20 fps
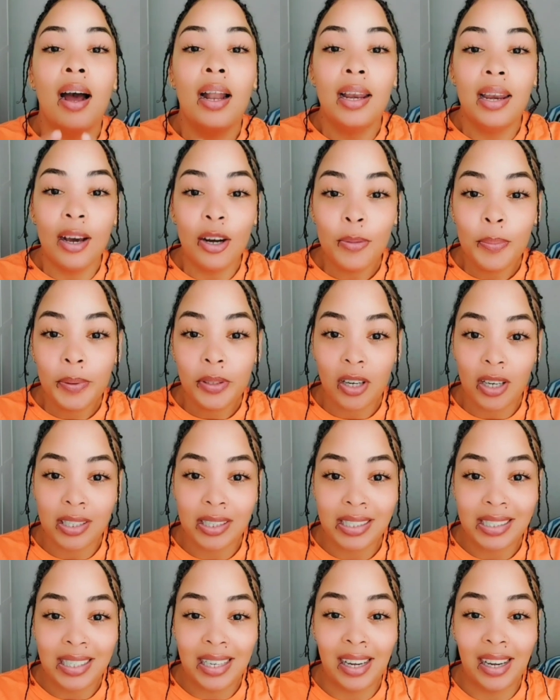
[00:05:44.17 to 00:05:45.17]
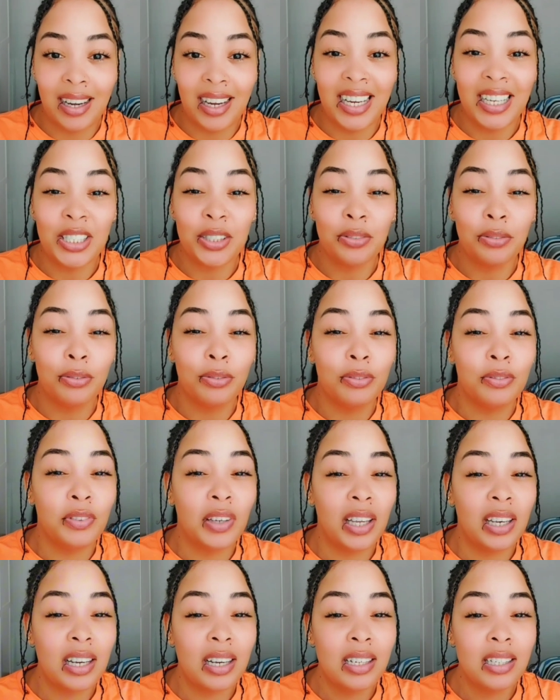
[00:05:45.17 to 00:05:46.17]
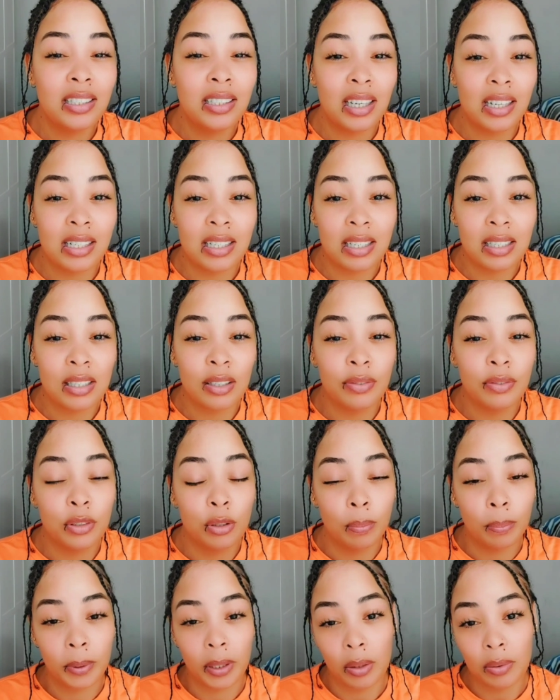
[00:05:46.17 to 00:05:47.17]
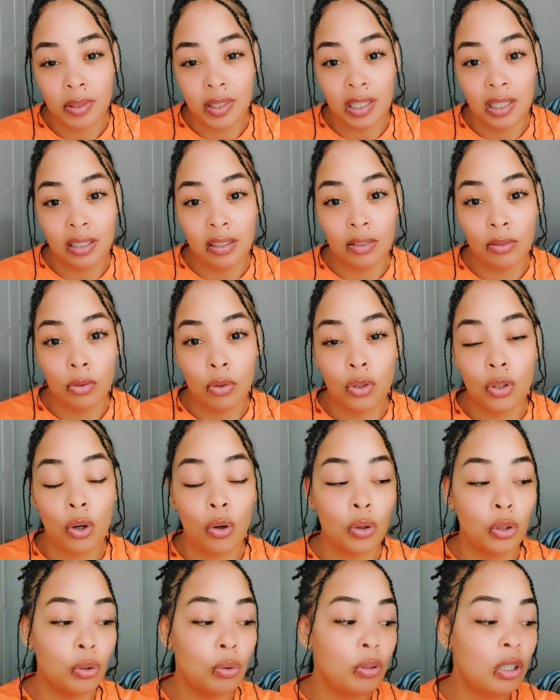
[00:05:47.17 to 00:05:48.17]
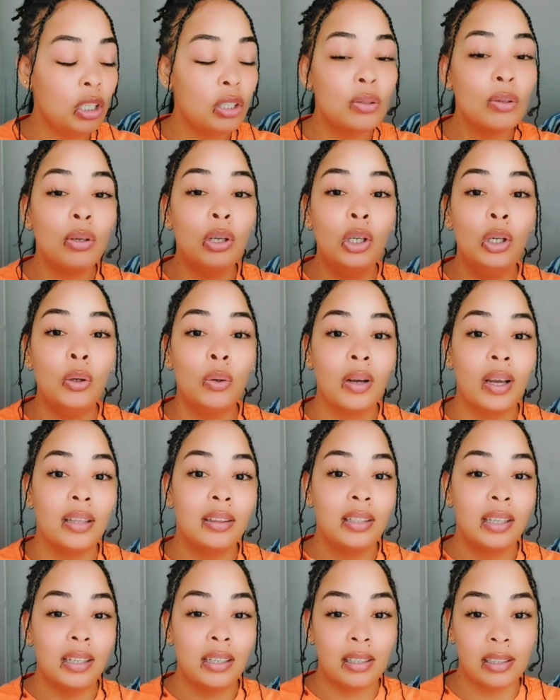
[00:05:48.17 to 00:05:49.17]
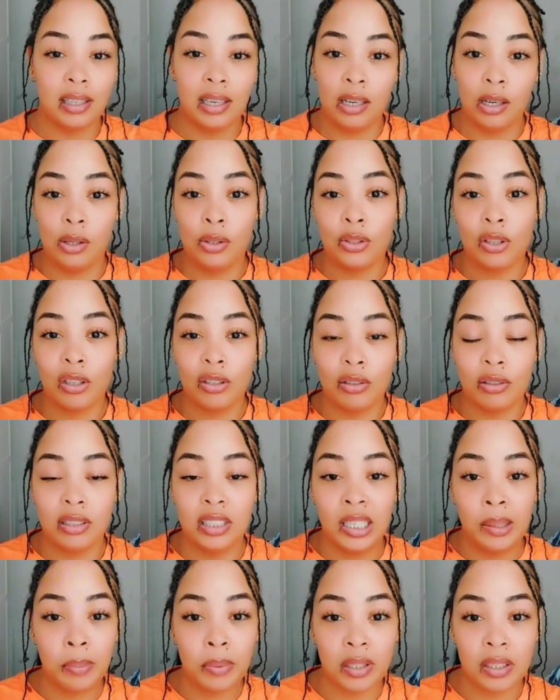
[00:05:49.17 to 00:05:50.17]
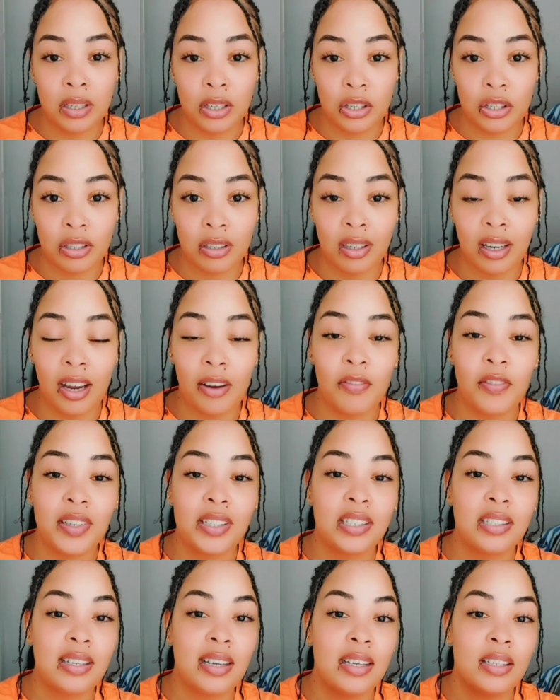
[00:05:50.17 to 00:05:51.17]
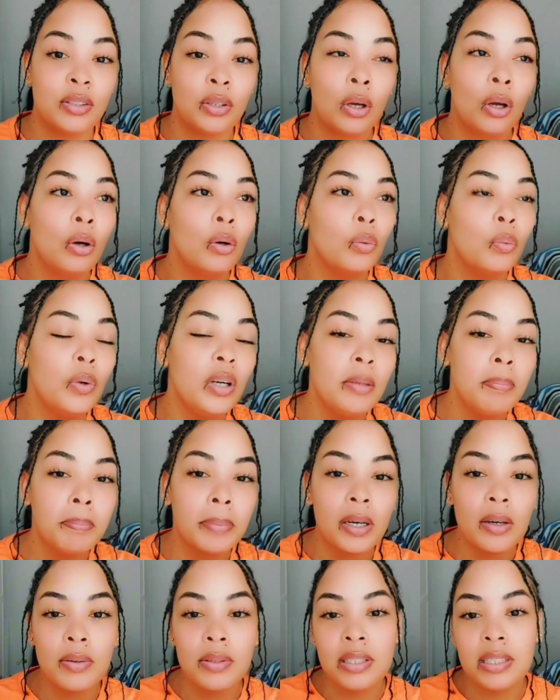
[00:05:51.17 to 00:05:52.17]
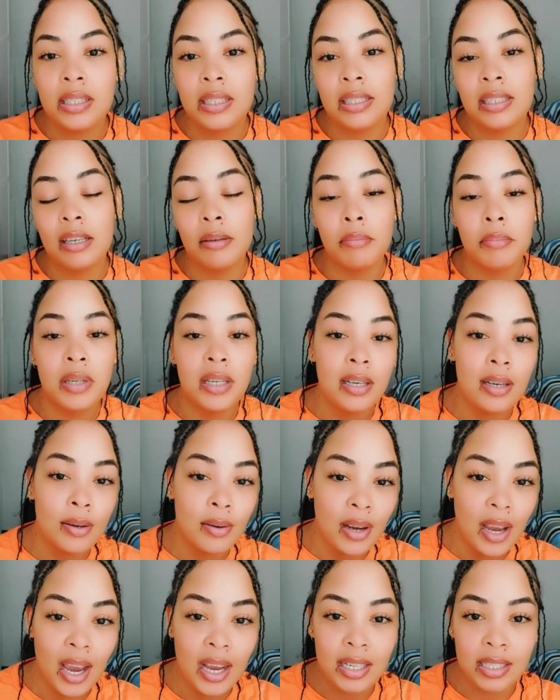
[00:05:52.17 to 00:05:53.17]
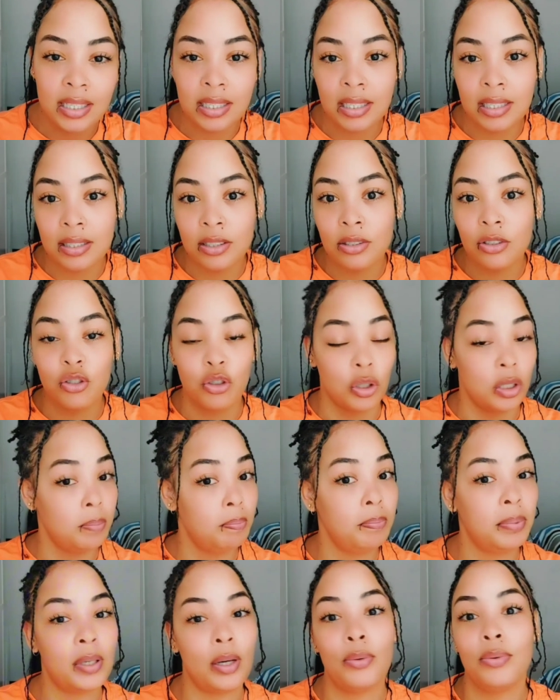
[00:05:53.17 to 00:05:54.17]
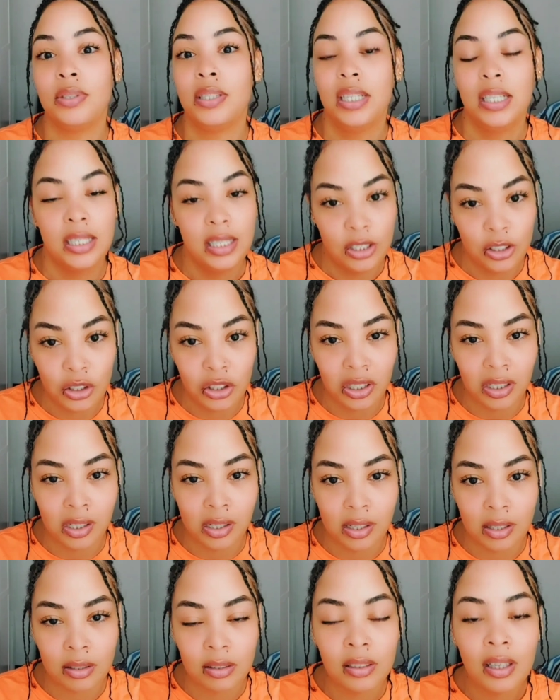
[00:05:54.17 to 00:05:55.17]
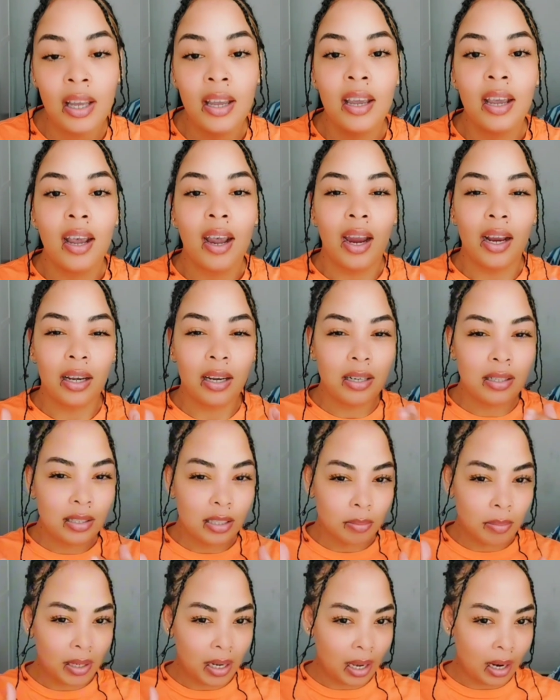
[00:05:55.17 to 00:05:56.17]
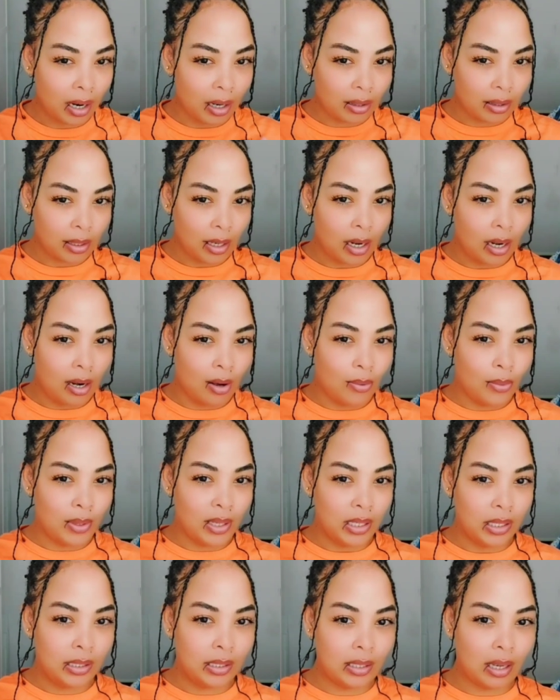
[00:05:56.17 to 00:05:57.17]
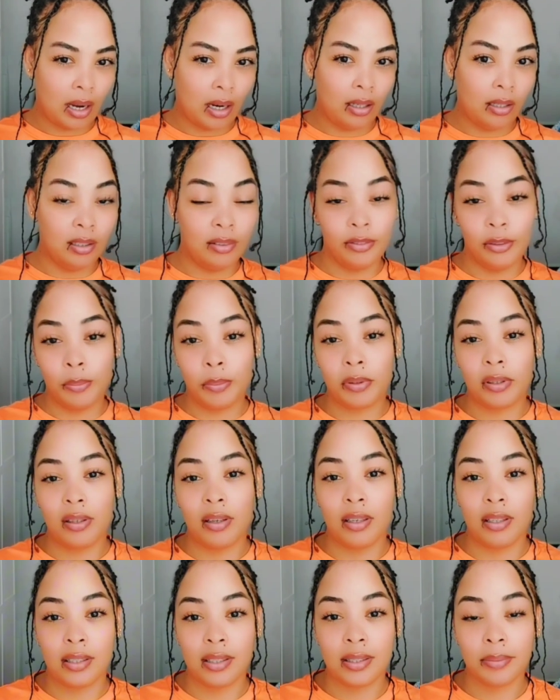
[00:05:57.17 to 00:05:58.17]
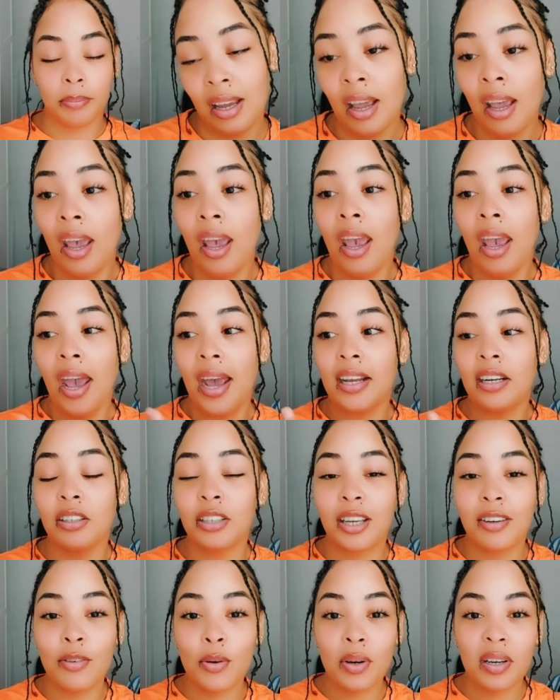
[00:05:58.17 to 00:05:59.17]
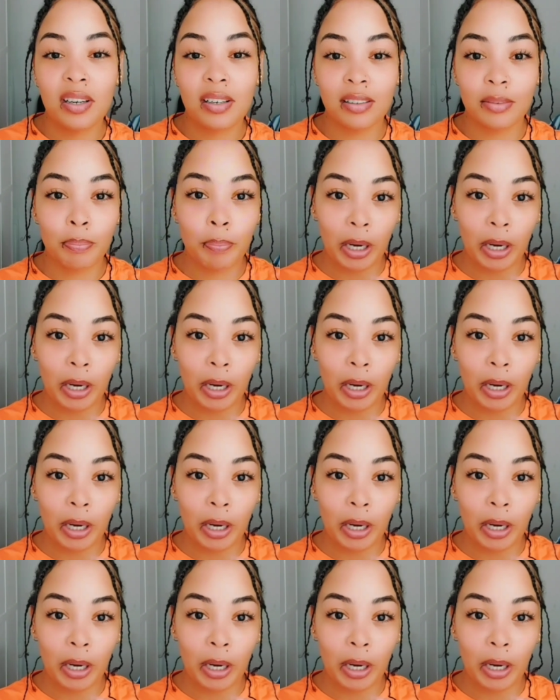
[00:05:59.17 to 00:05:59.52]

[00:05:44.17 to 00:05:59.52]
Low porosity hair is very sensitive to protein, so you need to look at the ingredients on your deep conditioner. If it says wheat protein, amino acids, just protein in general, it needs to be like at the lower side of your products. And I'll give you a little